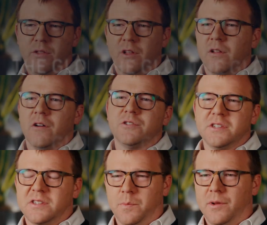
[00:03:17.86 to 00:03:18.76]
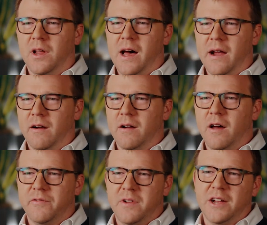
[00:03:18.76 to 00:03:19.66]
the largest supplier
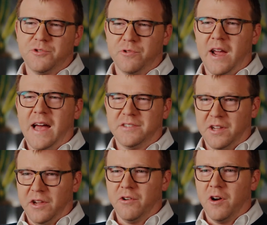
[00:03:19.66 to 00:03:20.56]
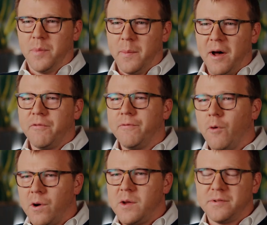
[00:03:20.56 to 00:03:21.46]
of natural gas to Europe. About
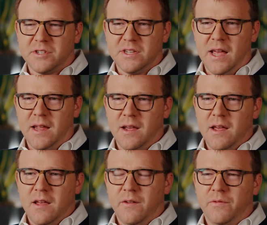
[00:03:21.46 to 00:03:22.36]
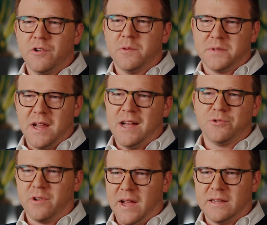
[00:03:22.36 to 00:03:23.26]
40% of Europe's
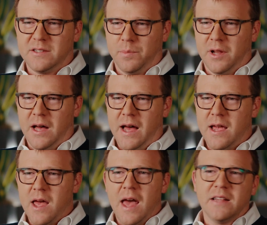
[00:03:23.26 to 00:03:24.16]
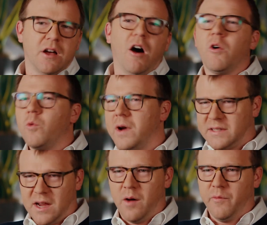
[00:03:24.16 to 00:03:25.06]
natural gas supply has
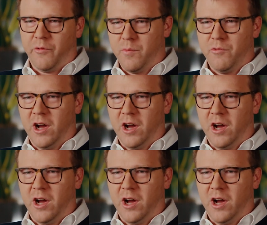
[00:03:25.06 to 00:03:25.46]
always come from